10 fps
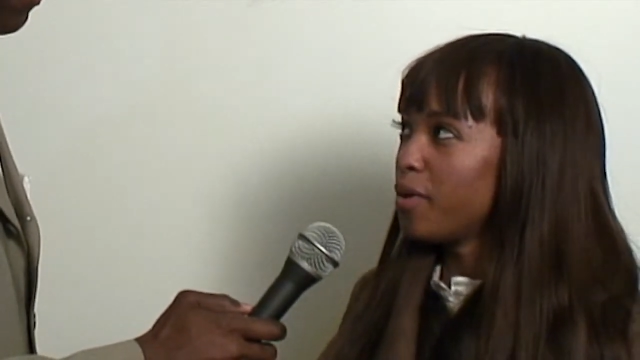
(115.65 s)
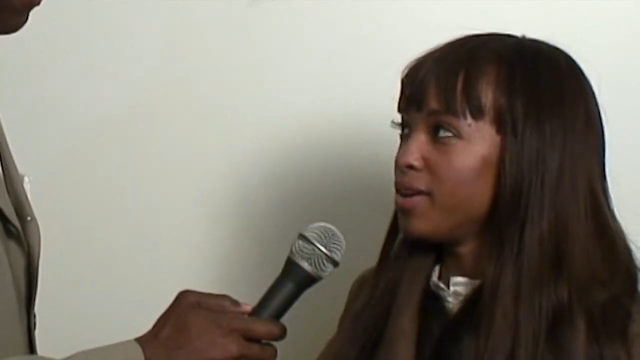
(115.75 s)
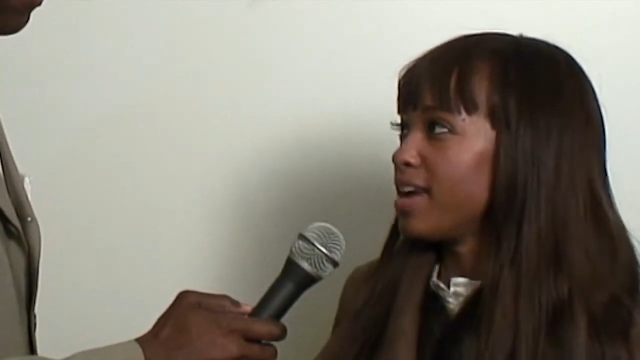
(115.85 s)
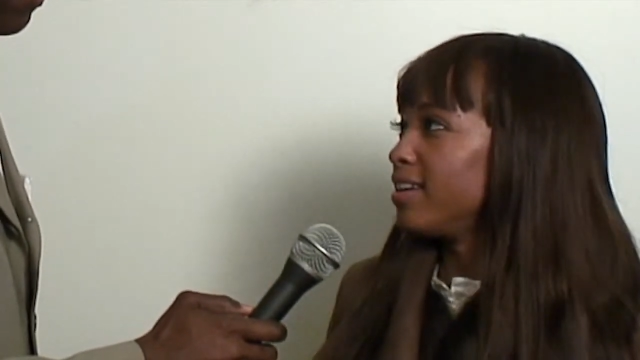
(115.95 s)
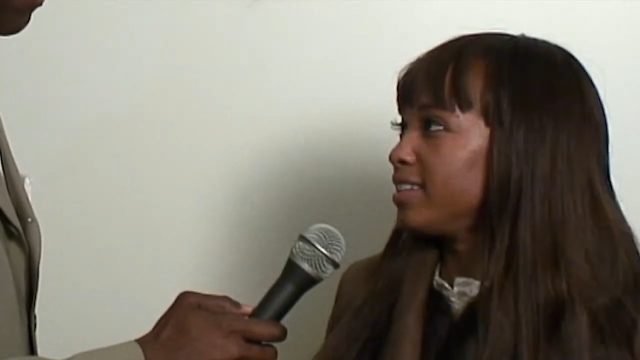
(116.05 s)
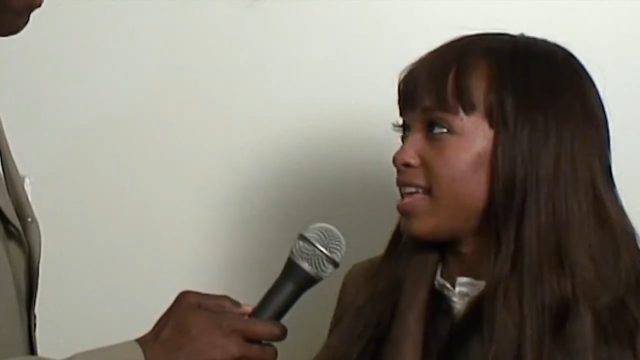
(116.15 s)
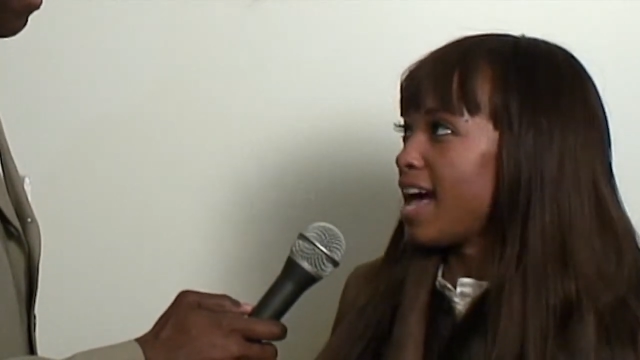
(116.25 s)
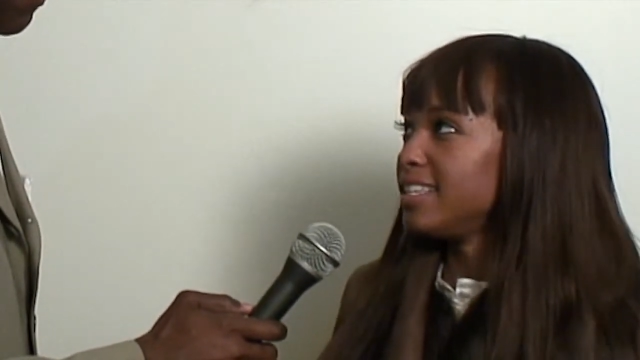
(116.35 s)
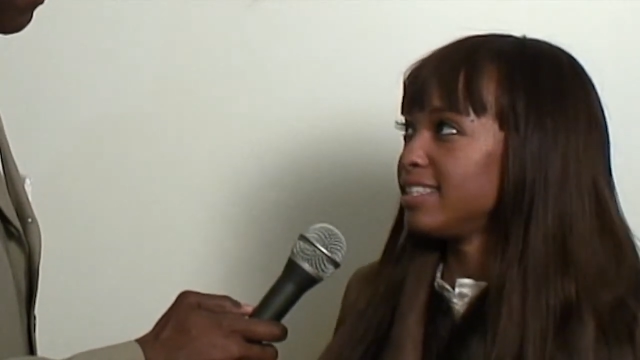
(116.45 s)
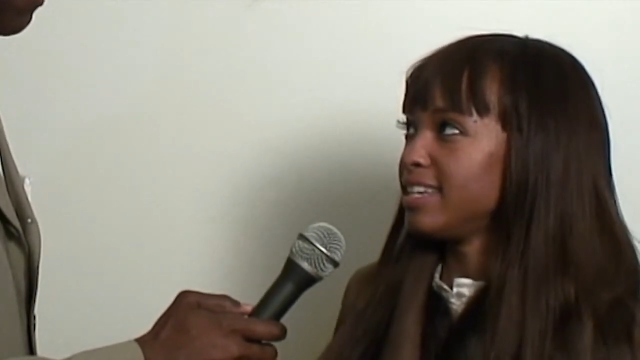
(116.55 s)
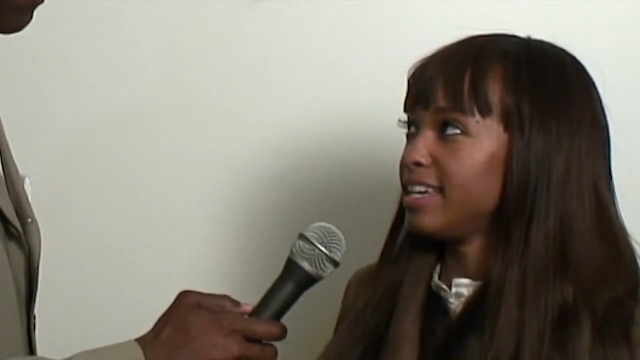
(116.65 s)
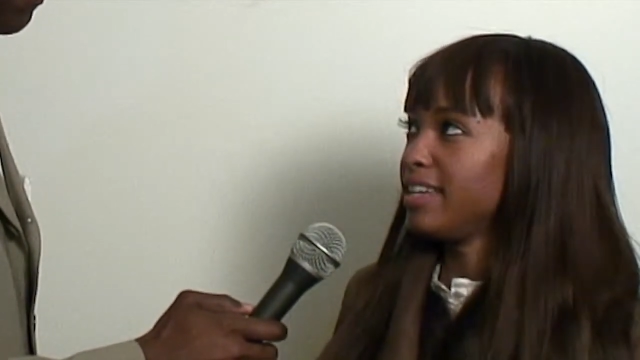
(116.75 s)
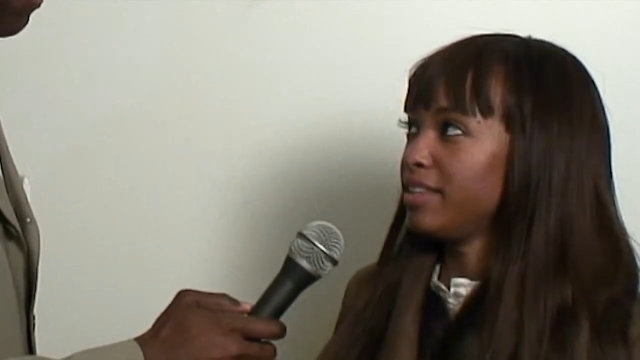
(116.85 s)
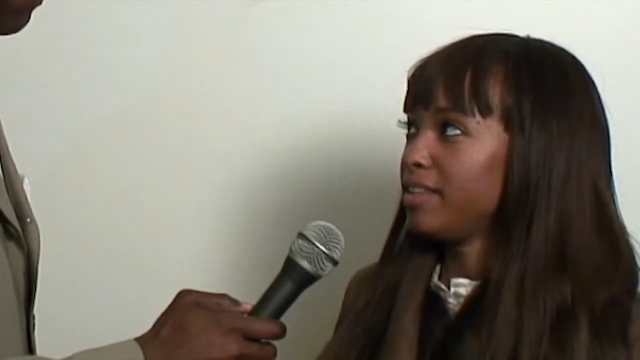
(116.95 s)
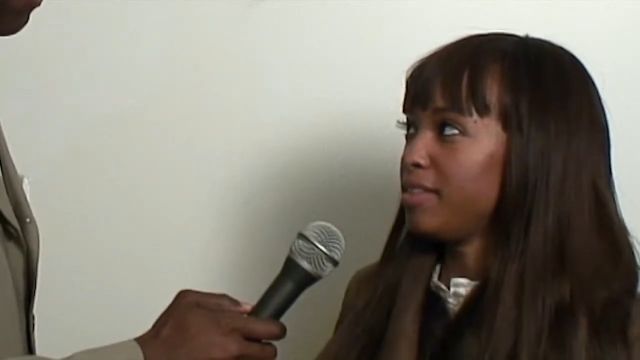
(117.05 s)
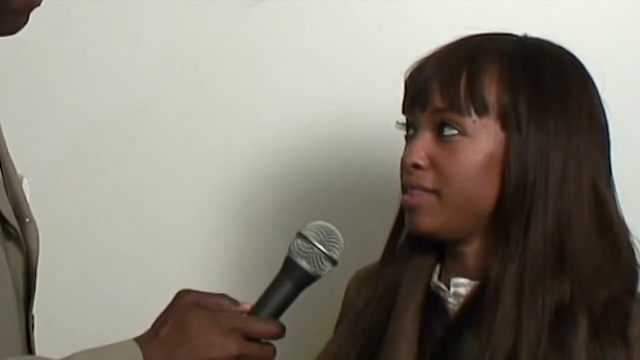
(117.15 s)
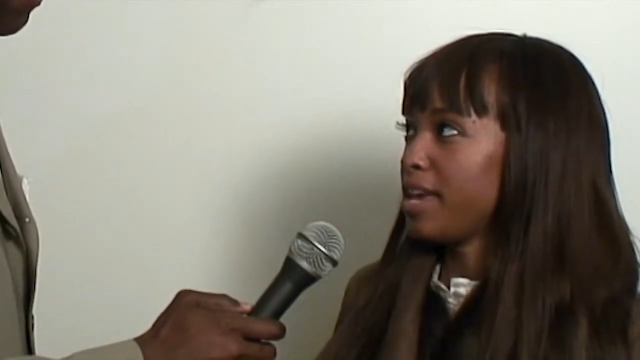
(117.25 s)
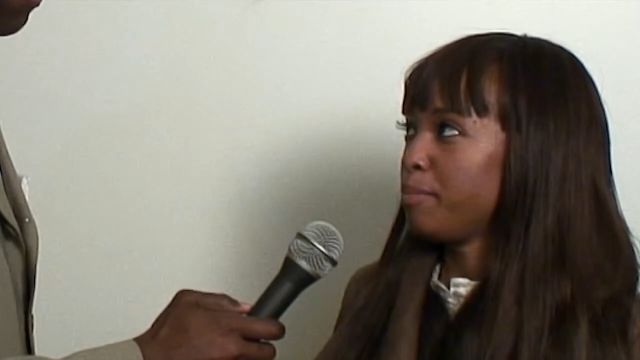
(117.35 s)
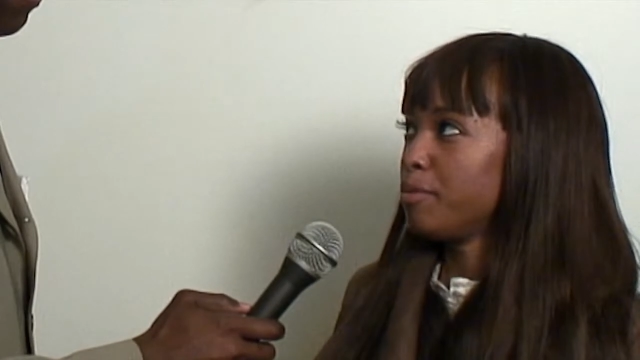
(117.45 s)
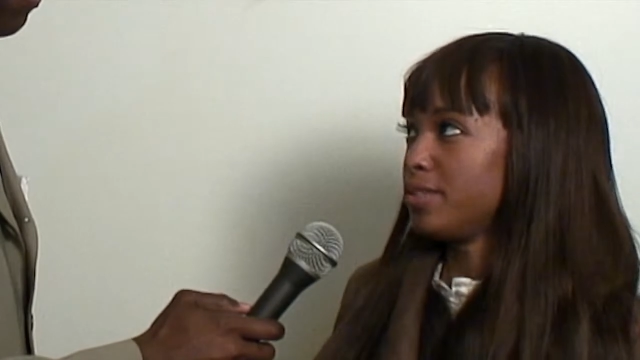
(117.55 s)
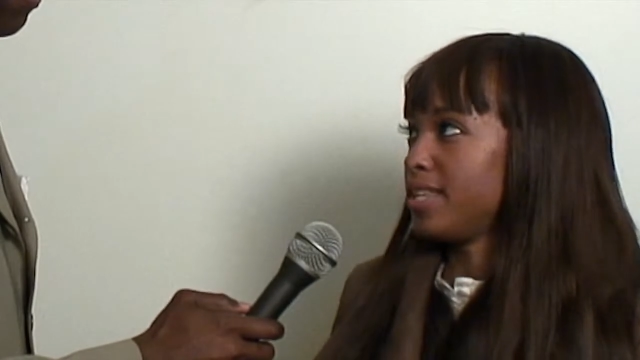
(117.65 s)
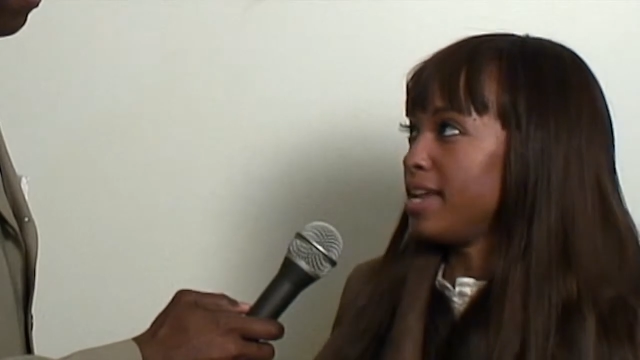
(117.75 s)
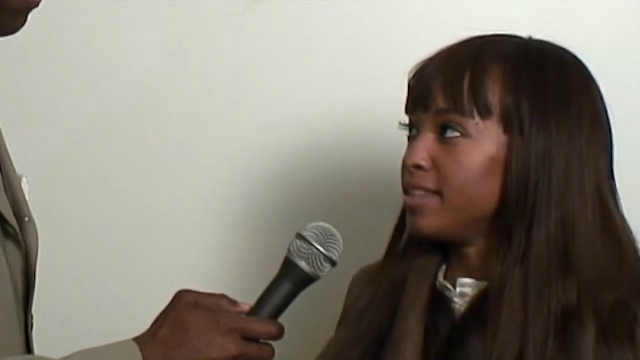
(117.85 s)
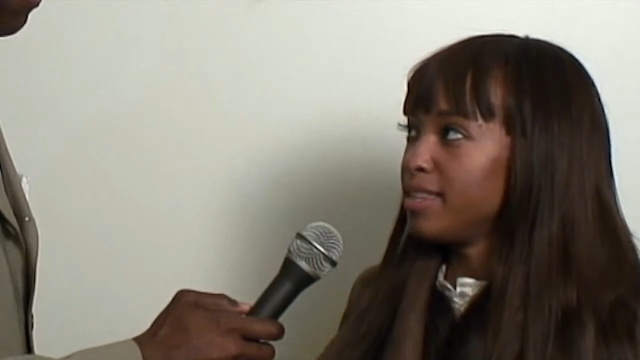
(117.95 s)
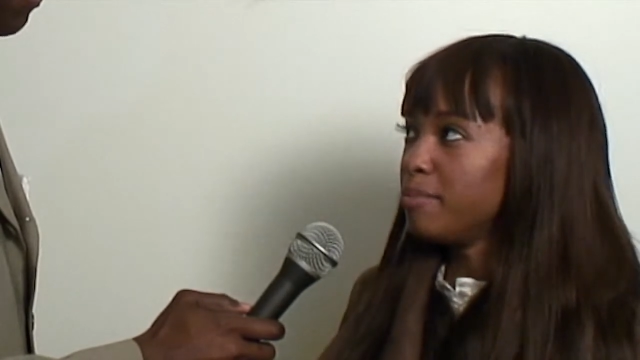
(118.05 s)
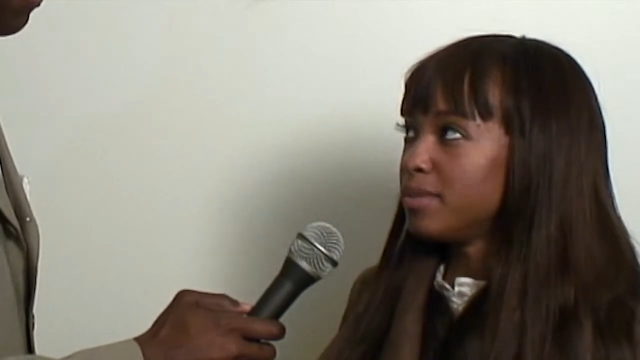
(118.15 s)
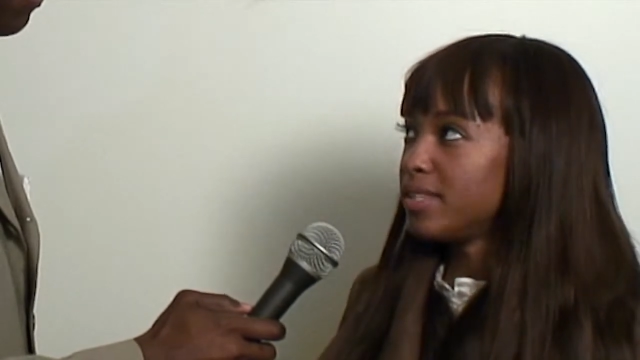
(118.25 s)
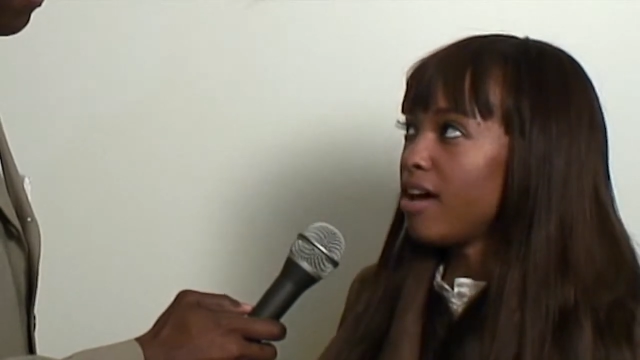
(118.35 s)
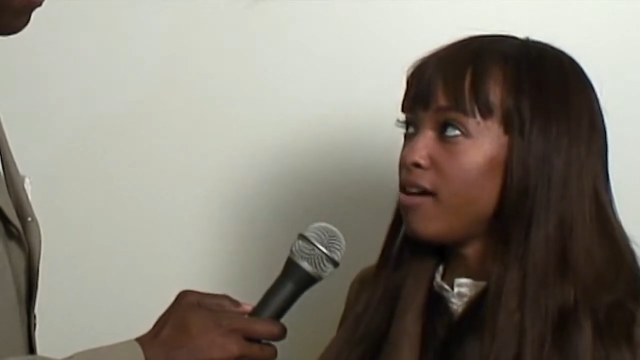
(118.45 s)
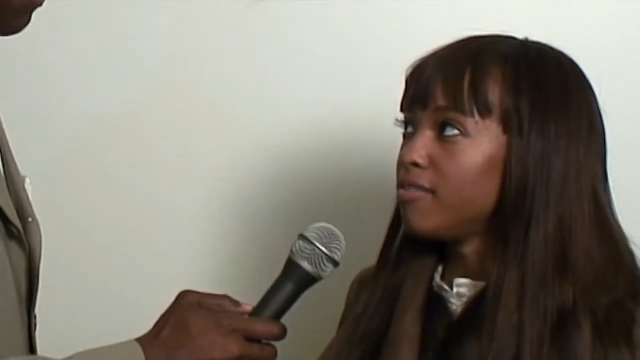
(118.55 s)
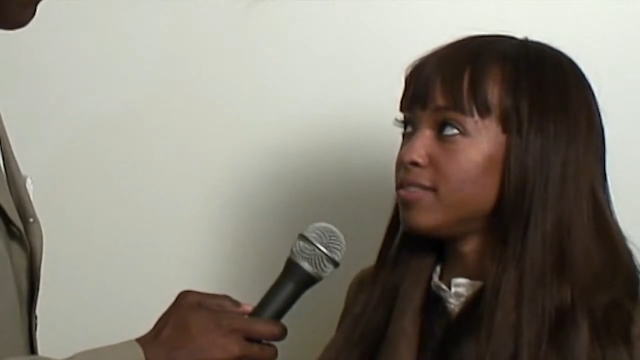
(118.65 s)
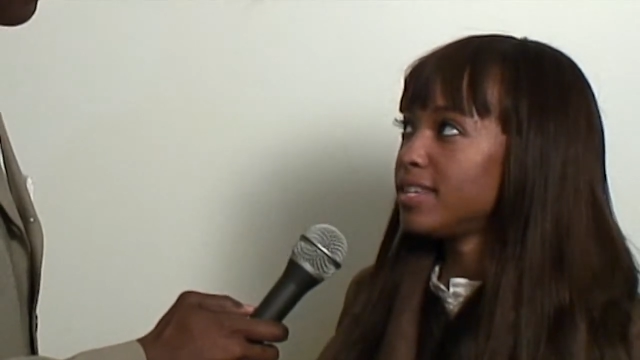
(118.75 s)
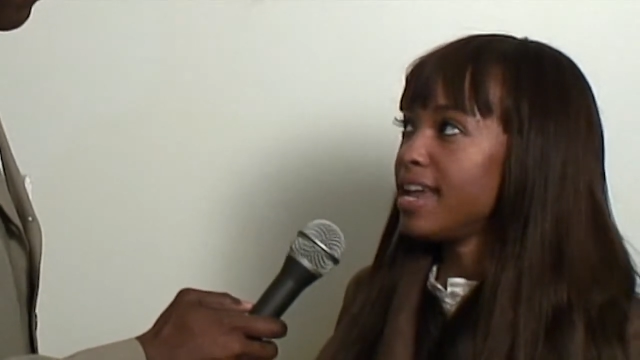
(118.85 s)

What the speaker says: and how classy they presented themselves,